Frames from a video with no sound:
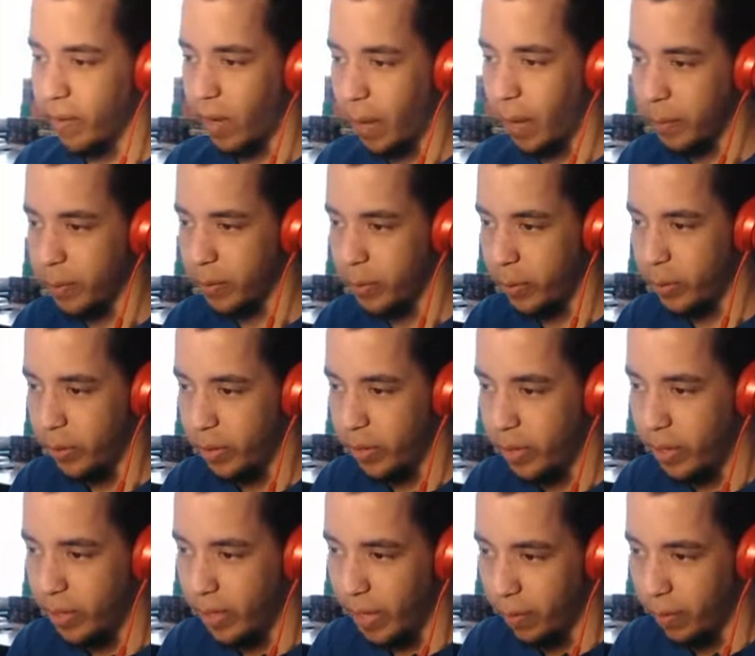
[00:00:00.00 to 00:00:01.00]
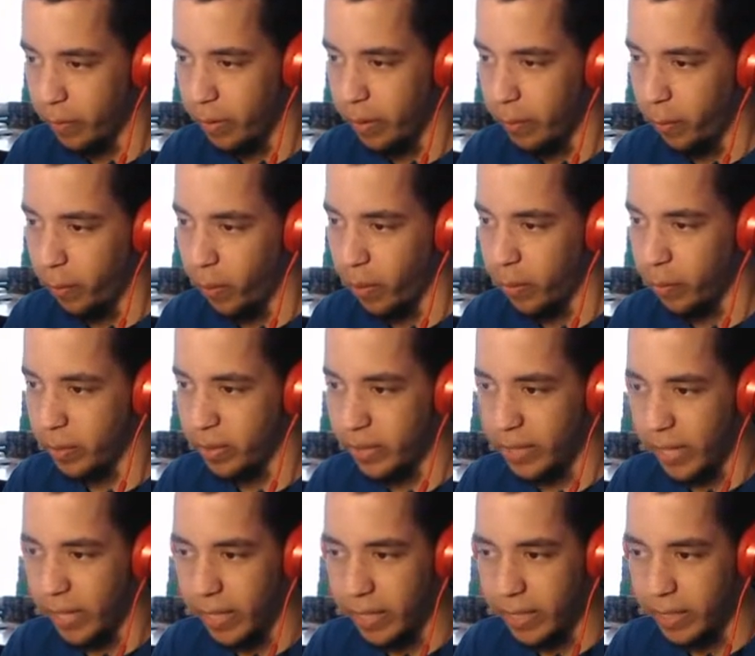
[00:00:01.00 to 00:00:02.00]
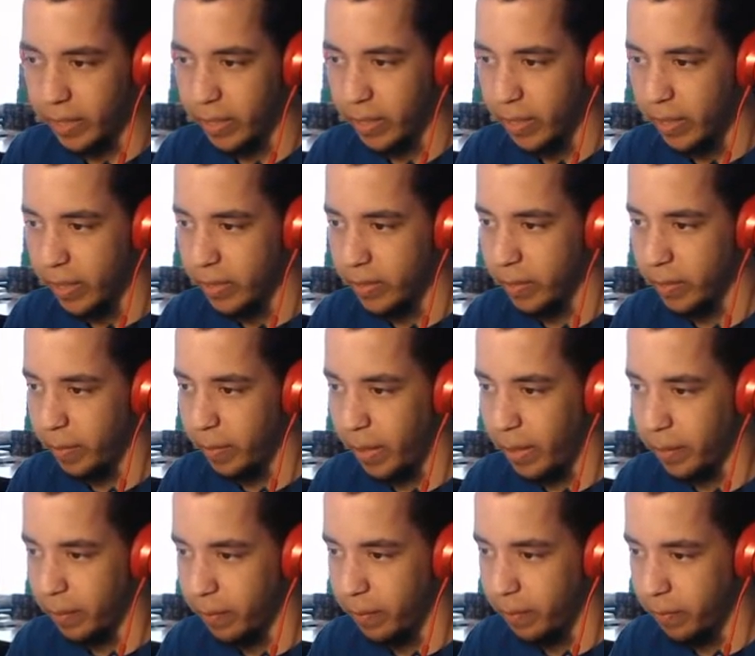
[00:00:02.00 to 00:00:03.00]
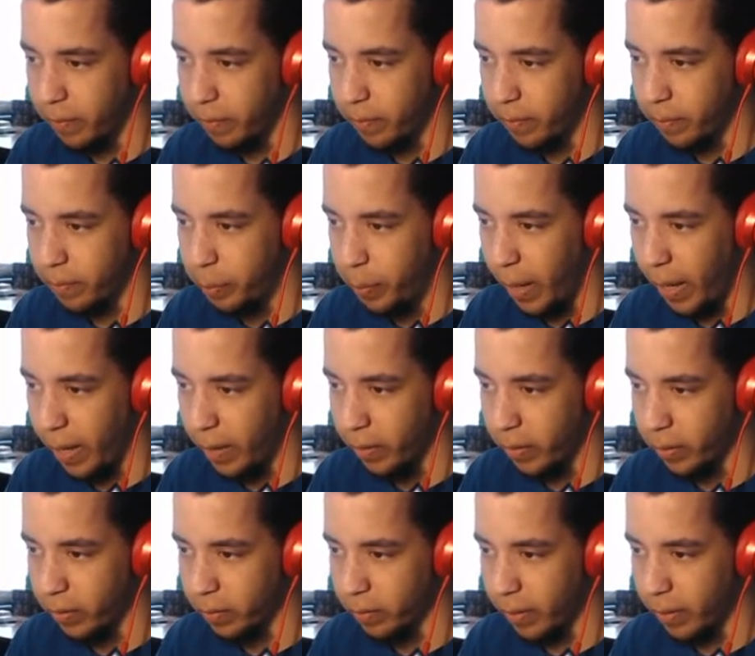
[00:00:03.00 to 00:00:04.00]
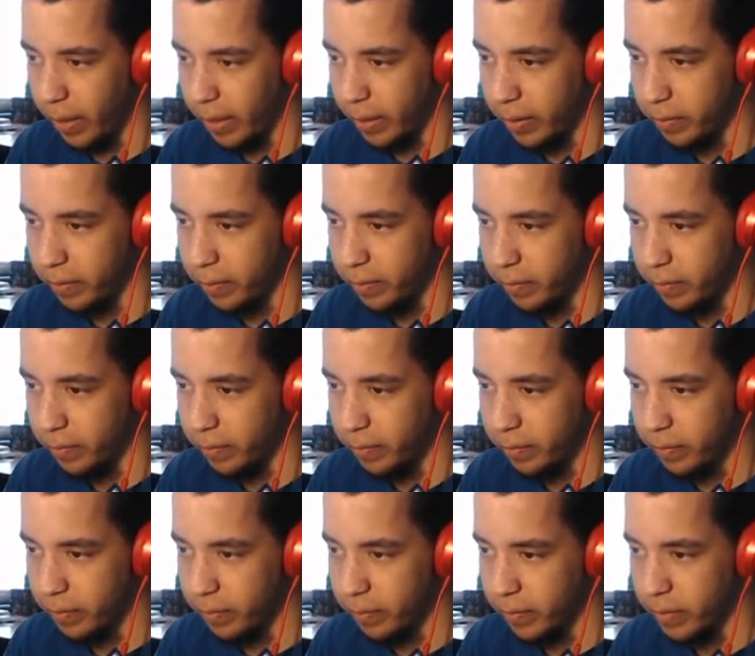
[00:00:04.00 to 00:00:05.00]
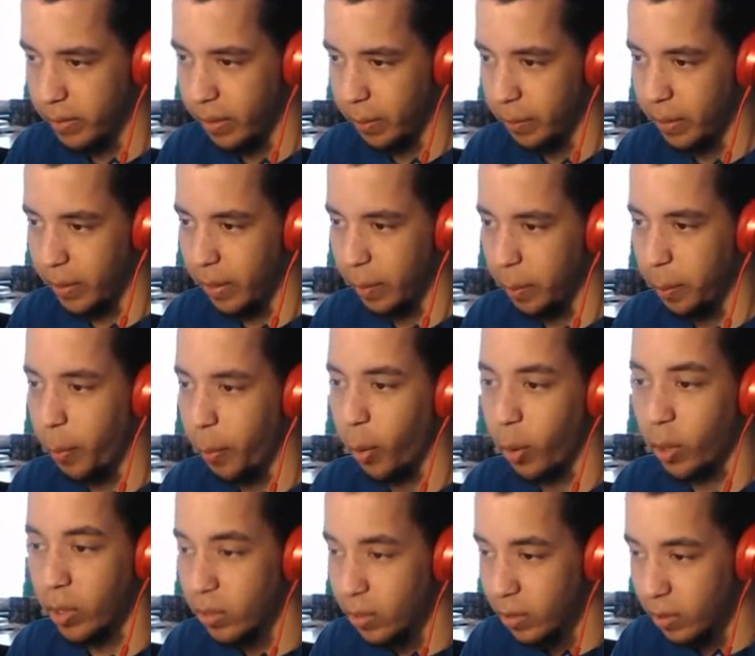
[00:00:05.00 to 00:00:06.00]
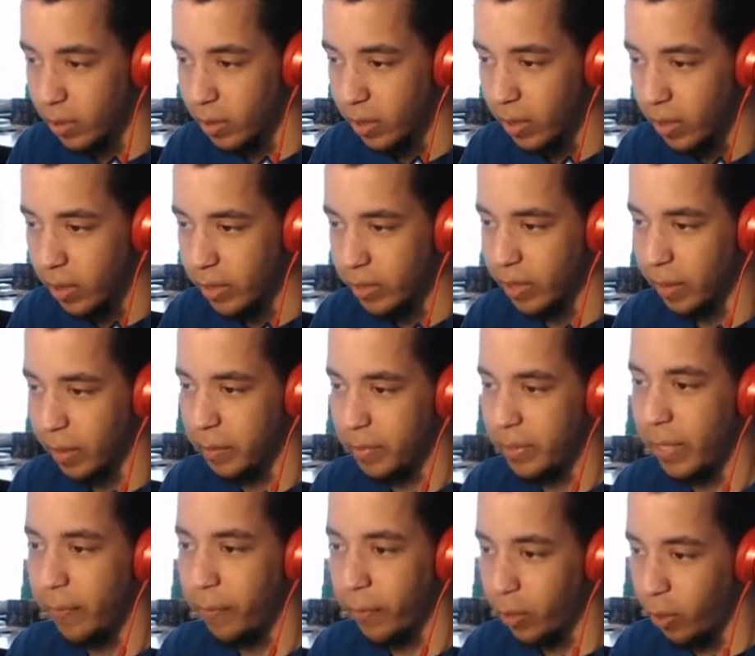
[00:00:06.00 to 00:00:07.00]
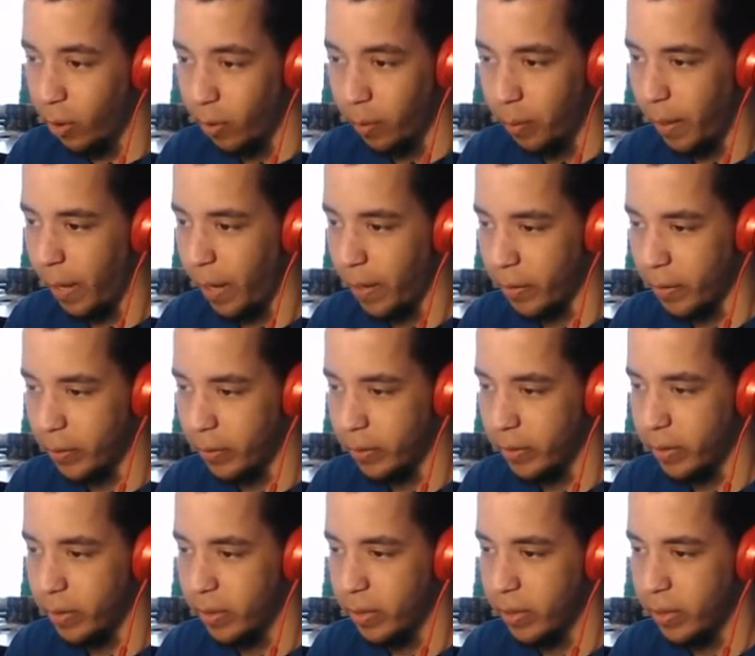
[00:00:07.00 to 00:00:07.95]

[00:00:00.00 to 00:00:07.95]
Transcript: of opportunity that Reborn would take make me battle like something important, some difficult battle.